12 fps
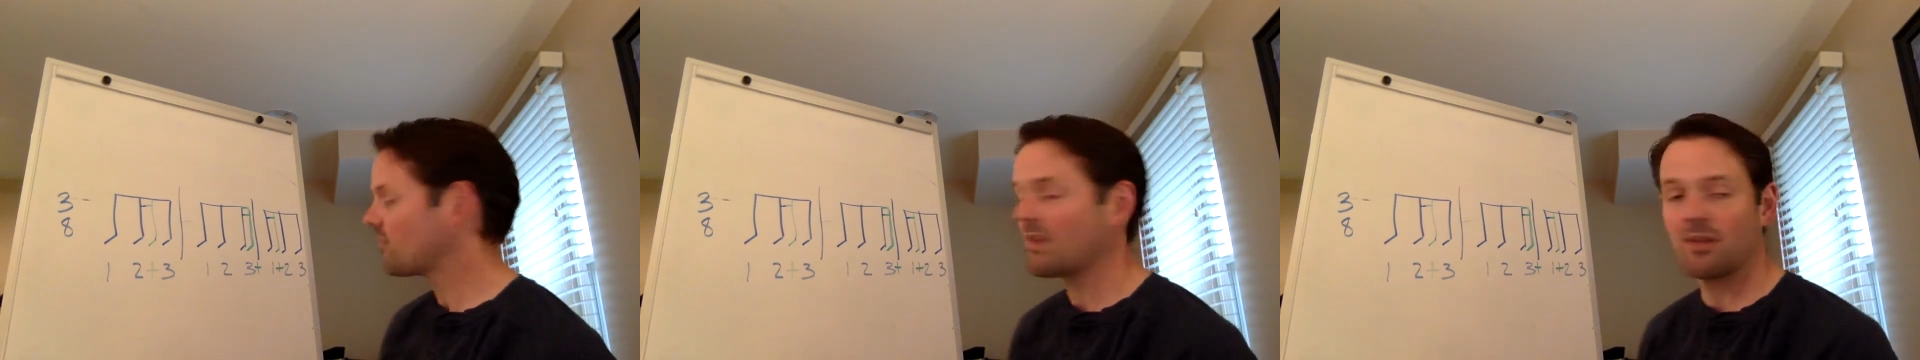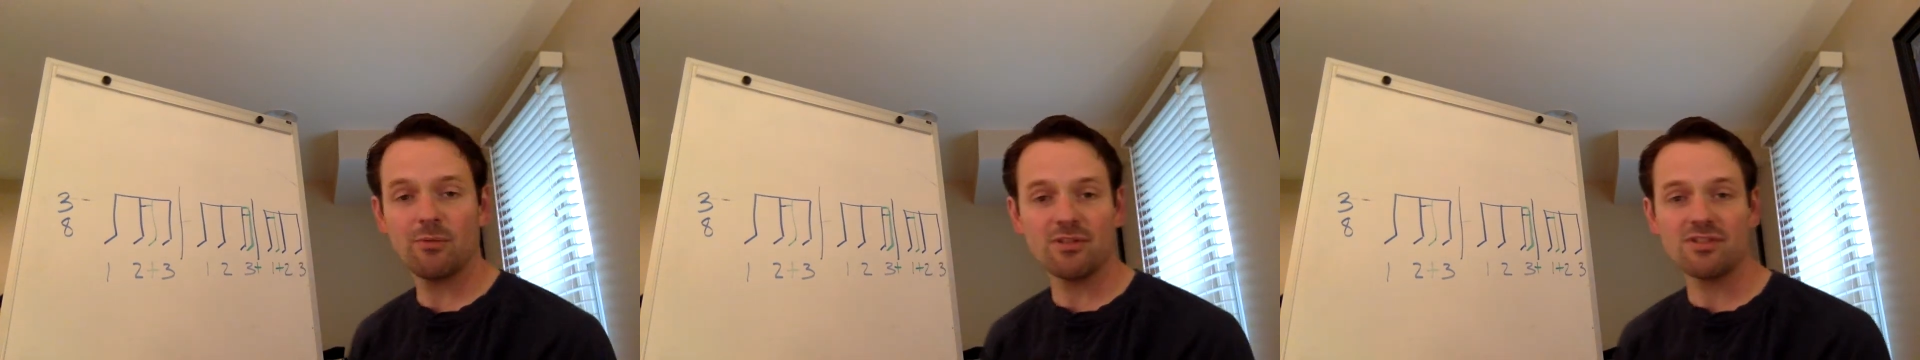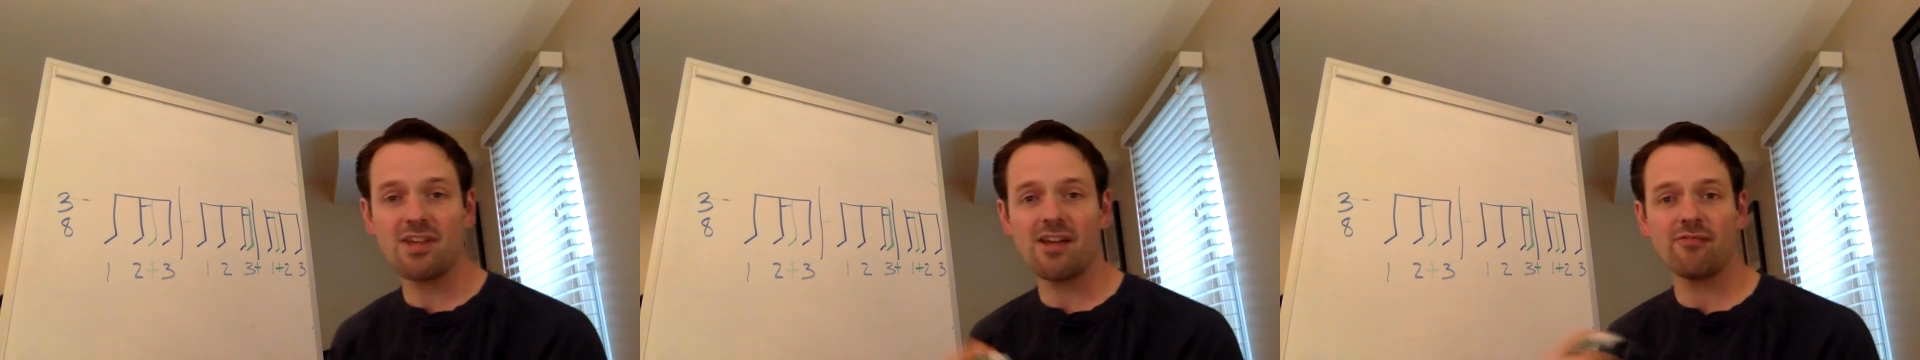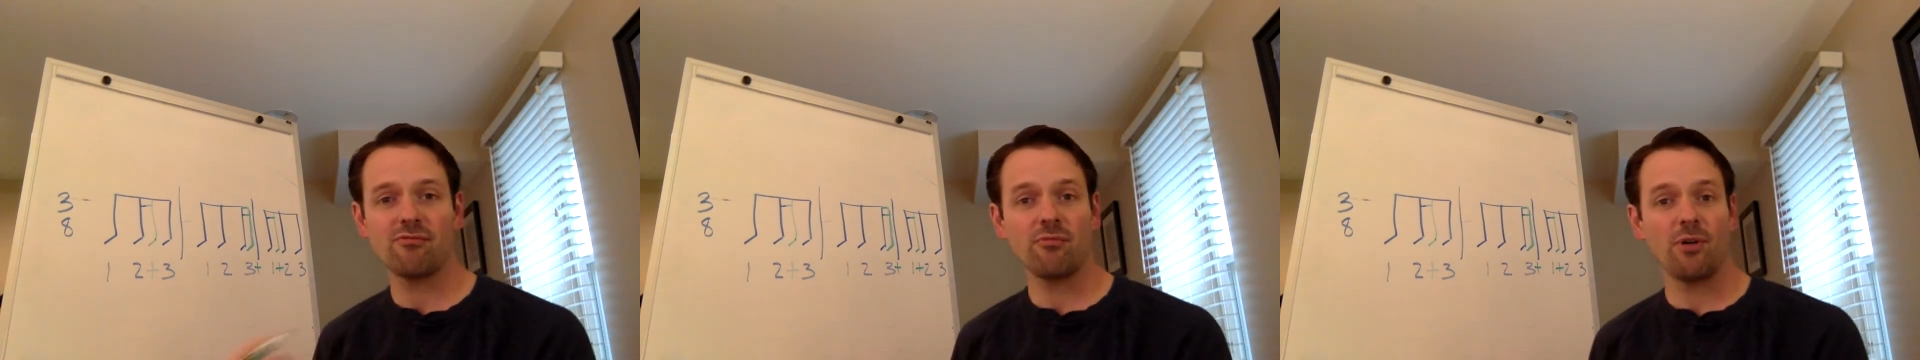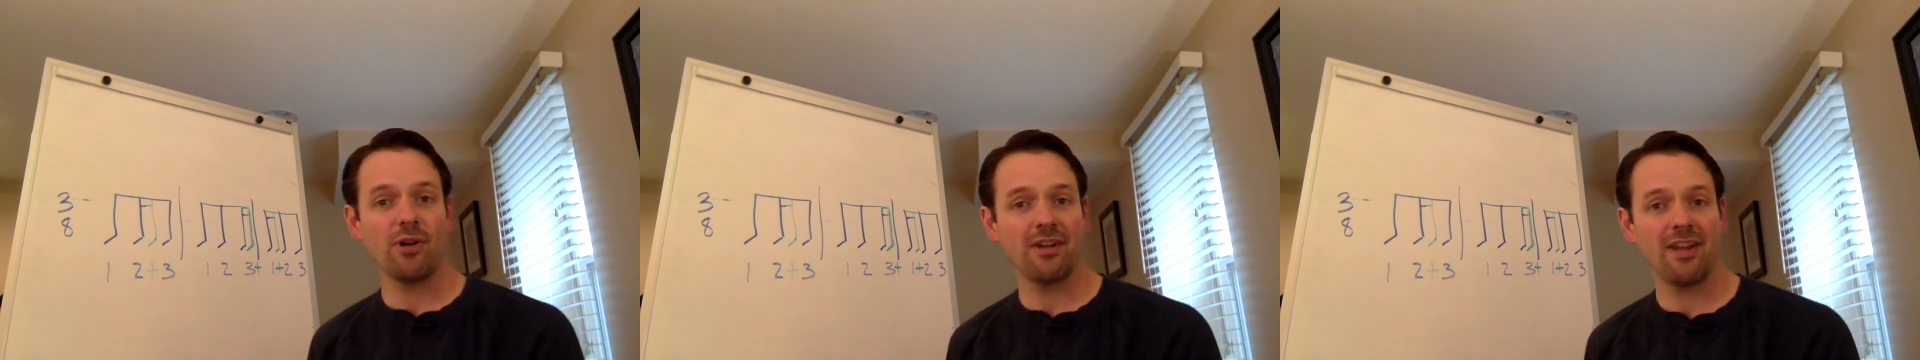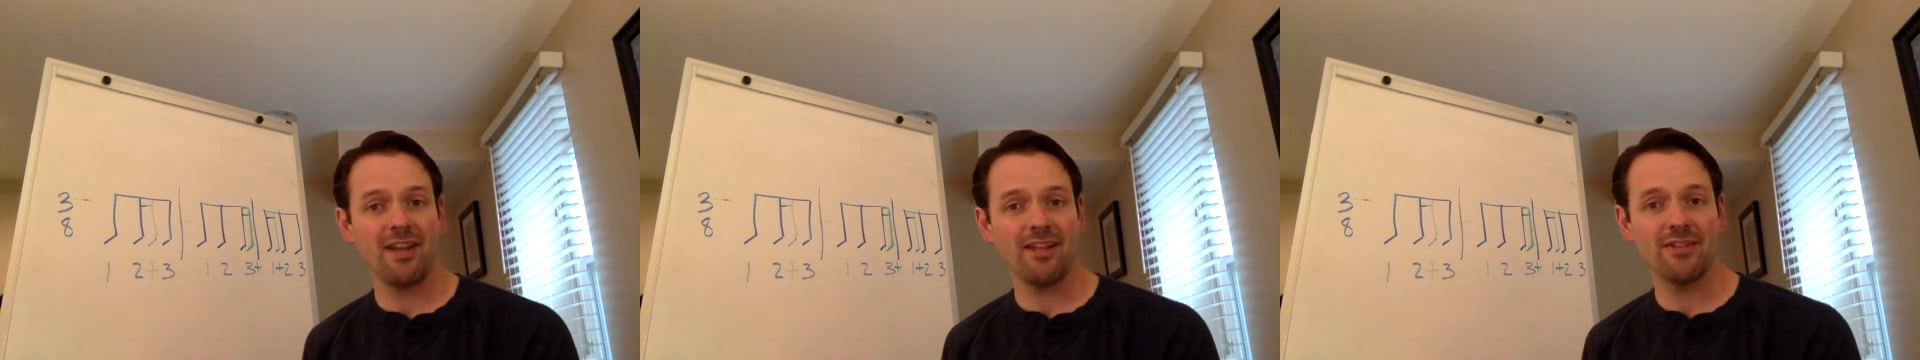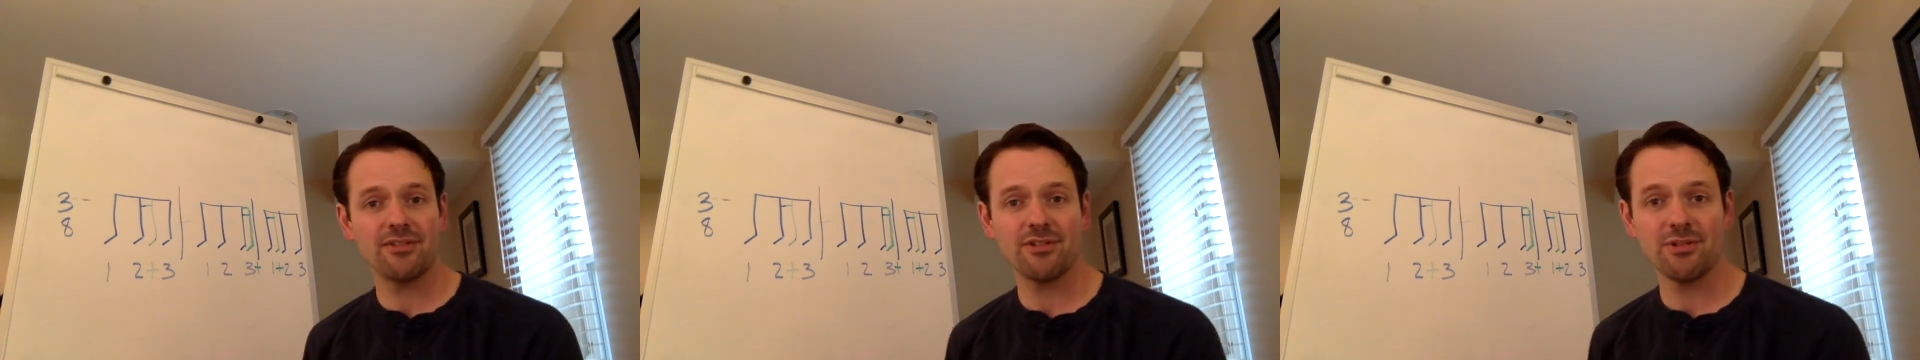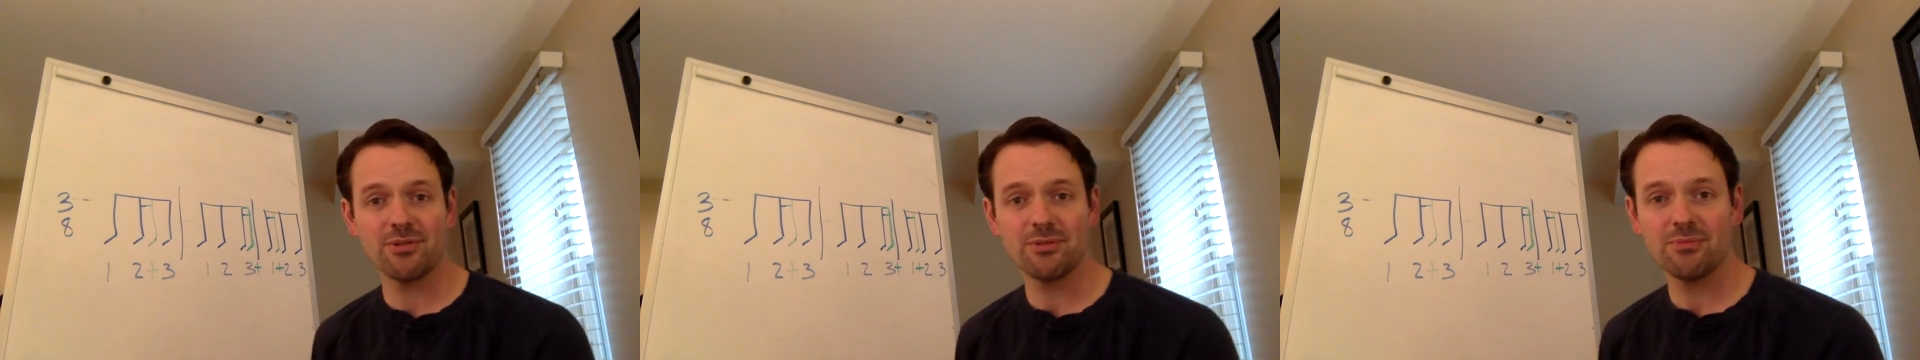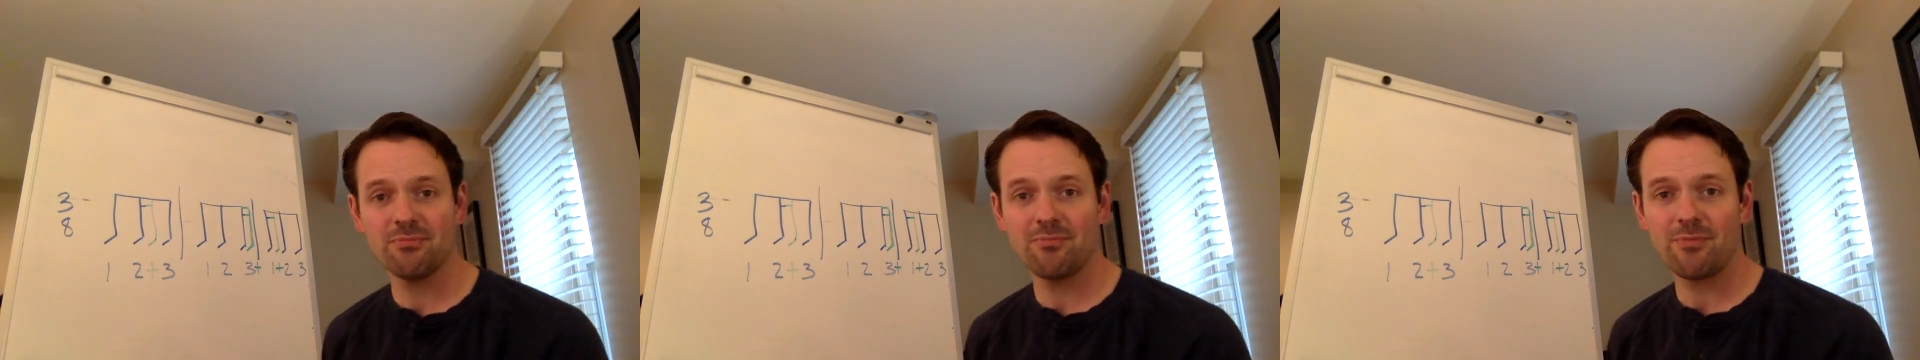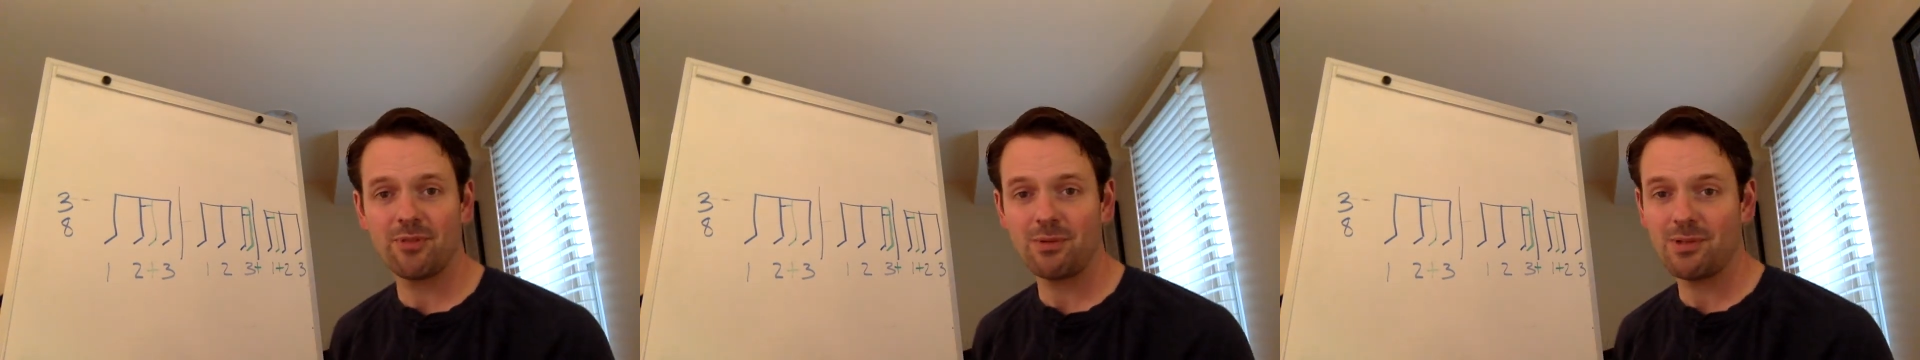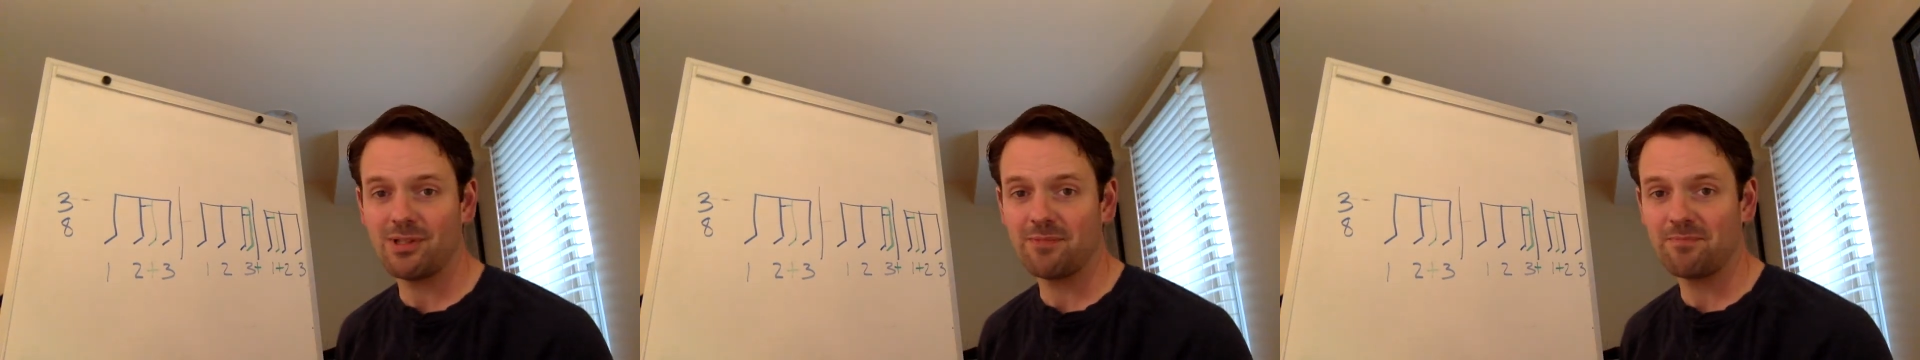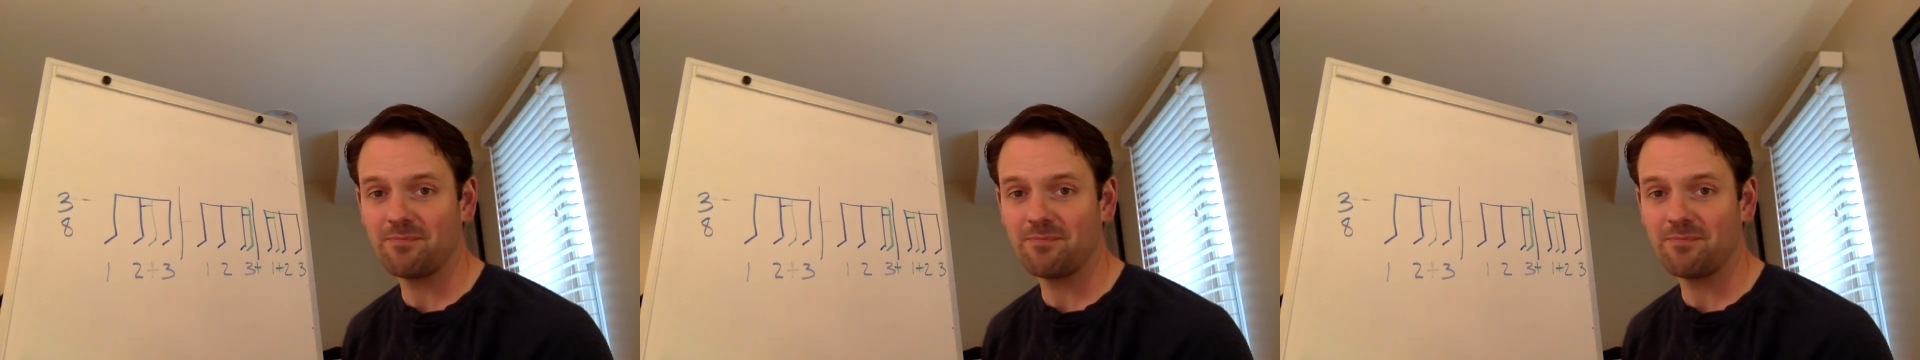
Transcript: And we just have 1 and 2, 3.